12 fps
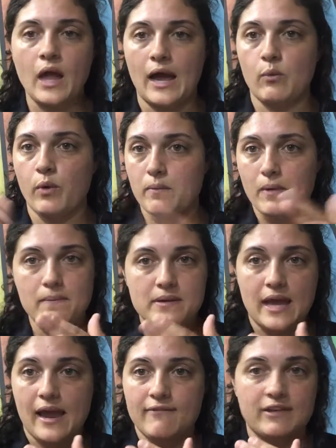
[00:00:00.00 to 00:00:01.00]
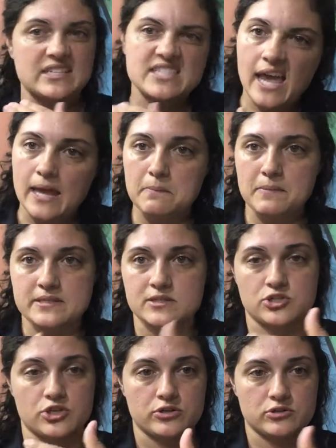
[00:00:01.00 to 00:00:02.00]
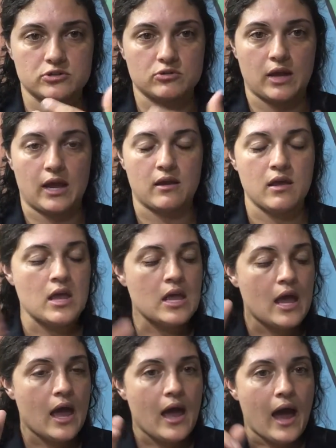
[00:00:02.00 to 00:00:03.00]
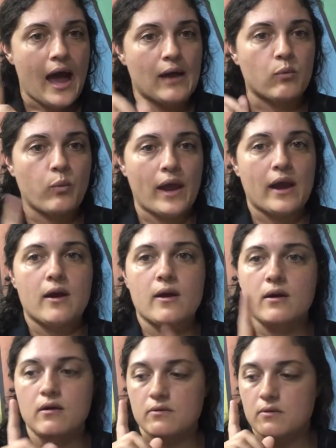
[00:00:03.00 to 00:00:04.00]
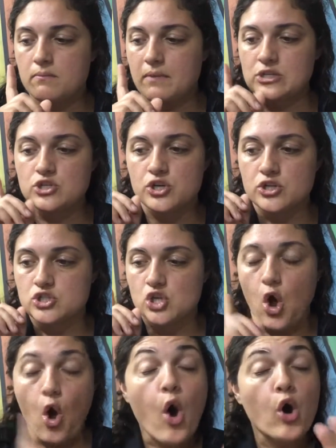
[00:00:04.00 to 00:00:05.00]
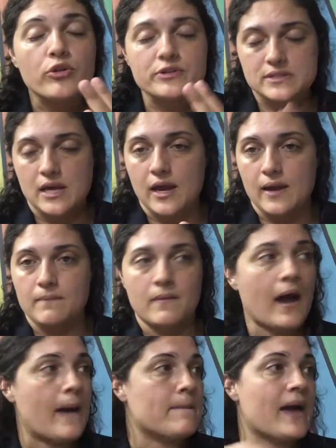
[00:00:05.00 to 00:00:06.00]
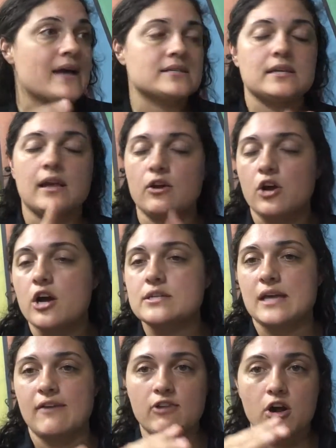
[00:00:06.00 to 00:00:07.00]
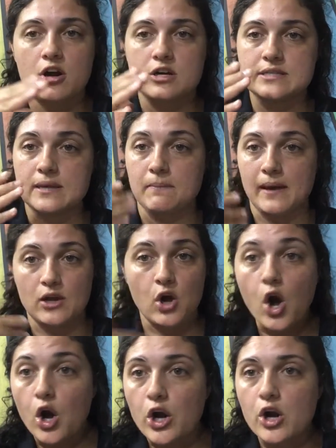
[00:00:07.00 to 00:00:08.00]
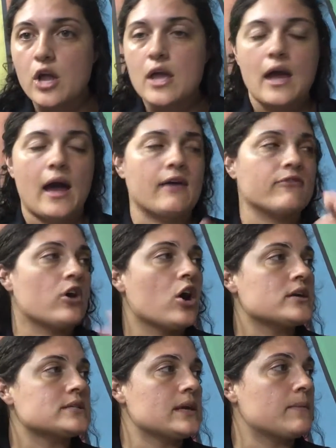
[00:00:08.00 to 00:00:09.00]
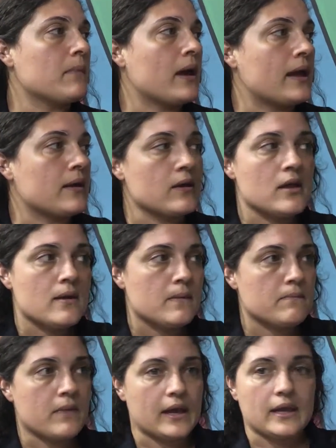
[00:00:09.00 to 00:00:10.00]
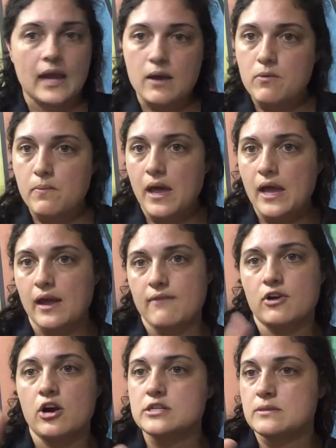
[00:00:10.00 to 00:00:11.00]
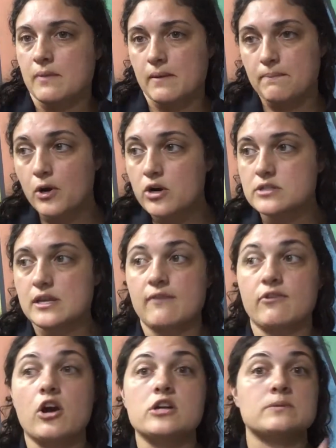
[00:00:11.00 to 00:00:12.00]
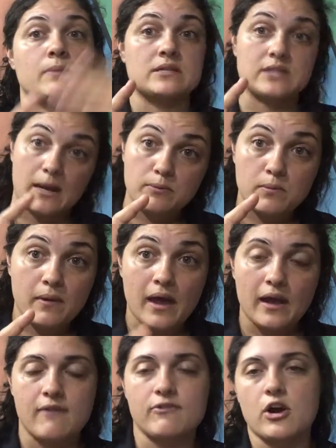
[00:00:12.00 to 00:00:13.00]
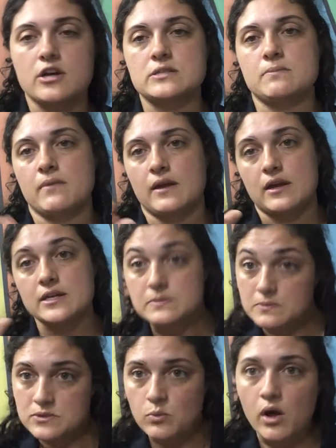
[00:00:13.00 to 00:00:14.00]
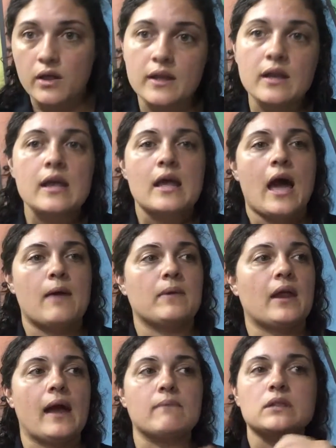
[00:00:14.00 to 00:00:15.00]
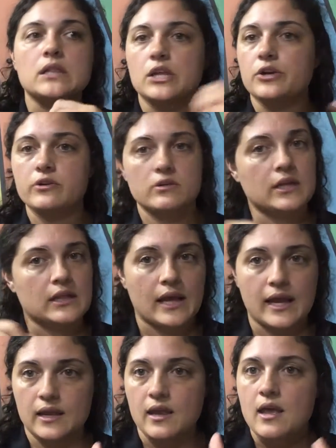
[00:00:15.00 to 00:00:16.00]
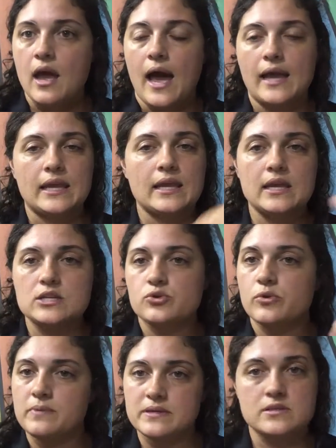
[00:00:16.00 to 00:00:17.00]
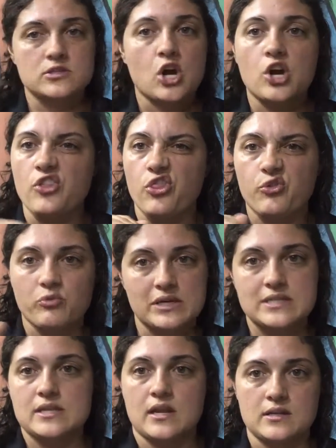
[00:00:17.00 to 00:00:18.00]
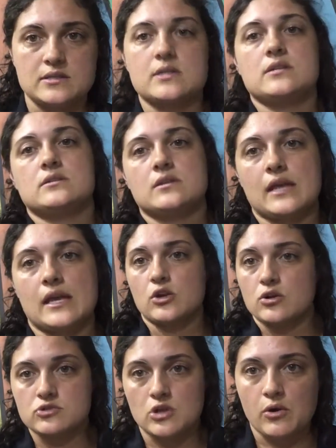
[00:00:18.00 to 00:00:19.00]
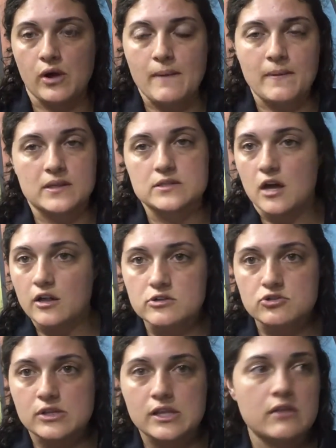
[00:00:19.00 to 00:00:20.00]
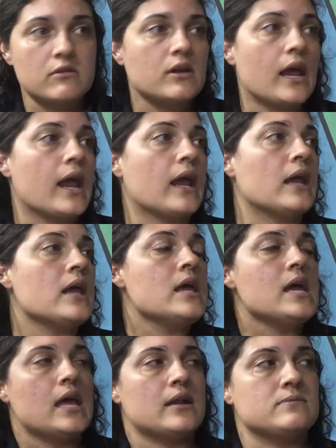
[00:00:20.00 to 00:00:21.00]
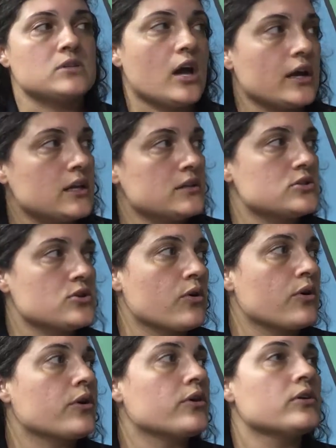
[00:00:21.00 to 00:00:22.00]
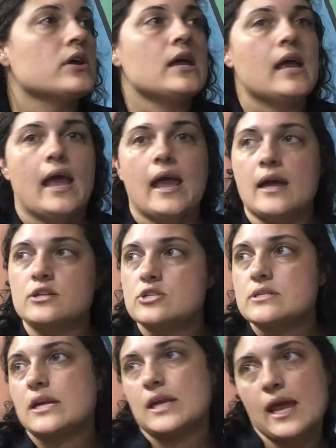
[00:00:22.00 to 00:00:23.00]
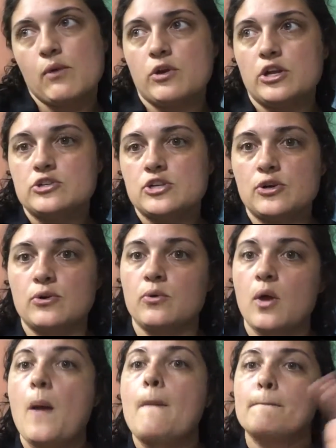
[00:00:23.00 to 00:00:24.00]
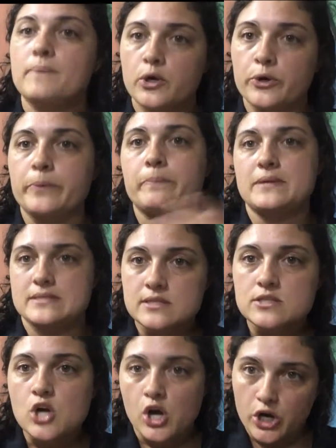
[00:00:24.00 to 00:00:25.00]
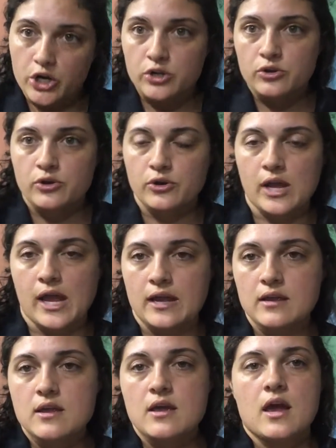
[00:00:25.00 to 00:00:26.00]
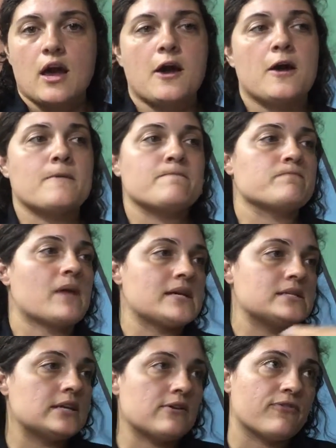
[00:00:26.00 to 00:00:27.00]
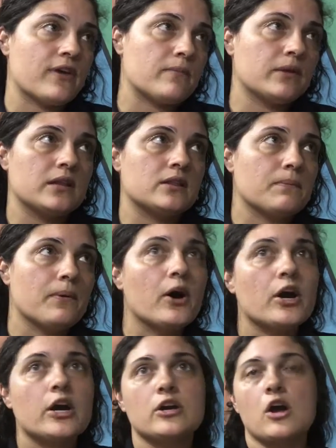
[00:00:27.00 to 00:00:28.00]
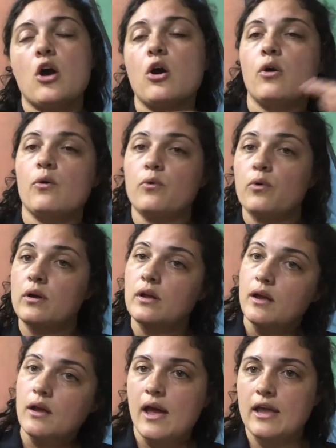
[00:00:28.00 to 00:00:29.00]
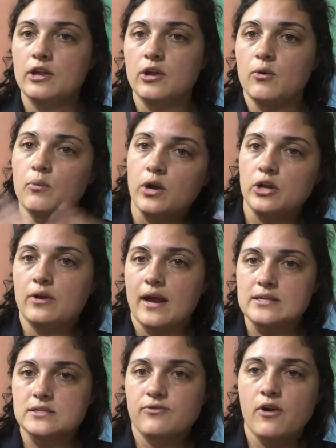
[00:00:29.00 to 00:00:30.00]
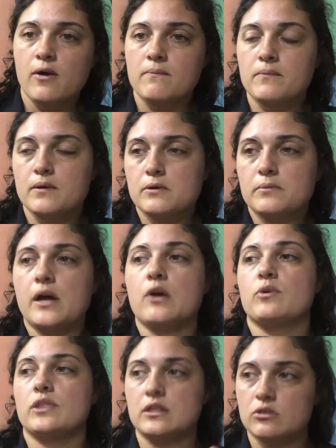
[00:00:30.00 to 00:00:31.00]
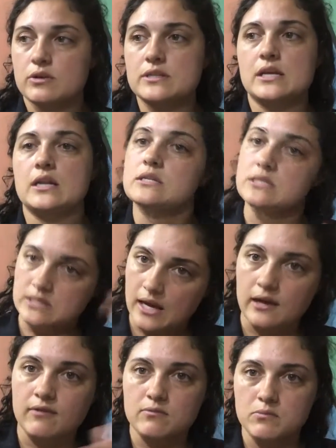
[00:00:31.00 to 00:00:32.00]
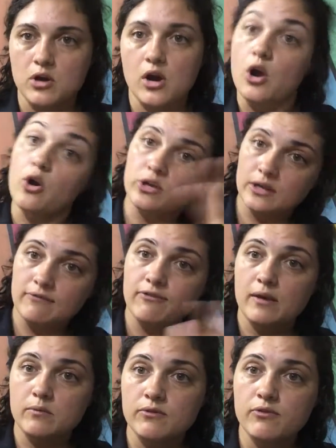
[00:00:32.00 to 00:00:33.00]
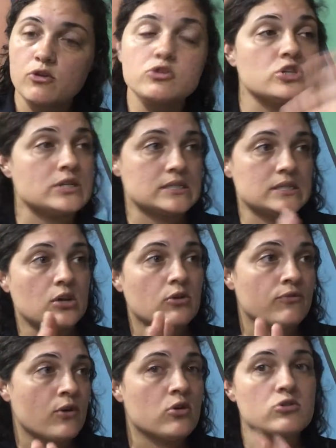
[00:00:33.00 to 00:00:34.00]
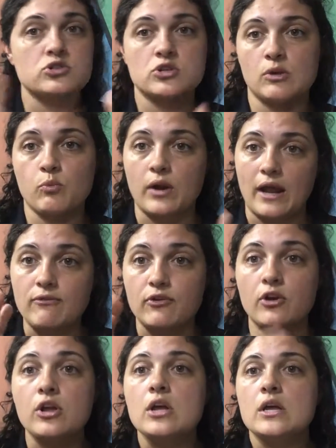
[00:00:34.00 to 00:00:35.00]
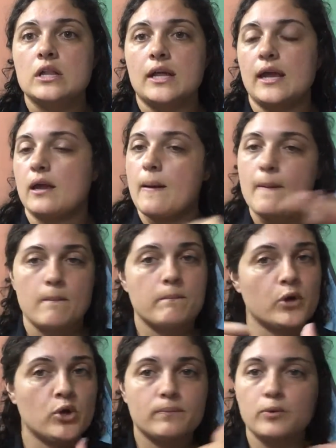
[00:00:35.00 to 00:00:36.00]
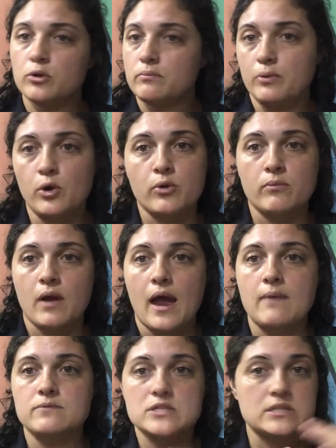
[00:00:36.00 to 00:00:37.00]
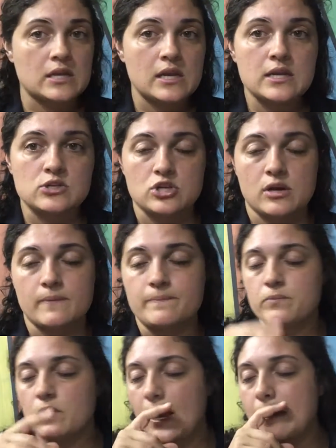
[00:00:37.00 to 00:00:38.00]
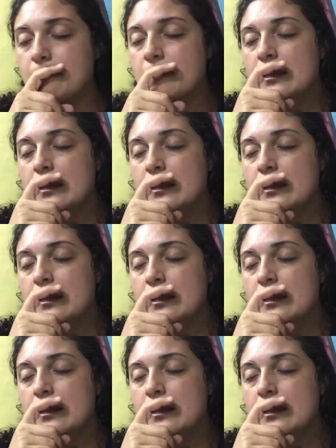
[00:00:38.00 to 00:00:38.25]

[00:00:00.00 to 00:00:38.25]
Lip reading: I have like 10 business shirts, okay? I wear my shirts all the time. I'm passing out cards. I have cards in my car. I have cards in my camera bag. I have cards in my purse. I have cards in my diaper bag. I have cards in my husband's wallet. I mean, I'm literally like, I can get to a business card in 3 sentences. no joke. I'm at the Dollar Tree the other day, and I'm talking to this girl, and she's like, hey, what do you do? Boom, business card, okay? I see a family in the park. Oh, you know, where are you guys from, blah, blah, blah. Within 3 sentences, I give them a card. Oh, you need family photos? You need senior photos? You need whatever. Like, boom, boom, boom. I'm just a ninja, okay?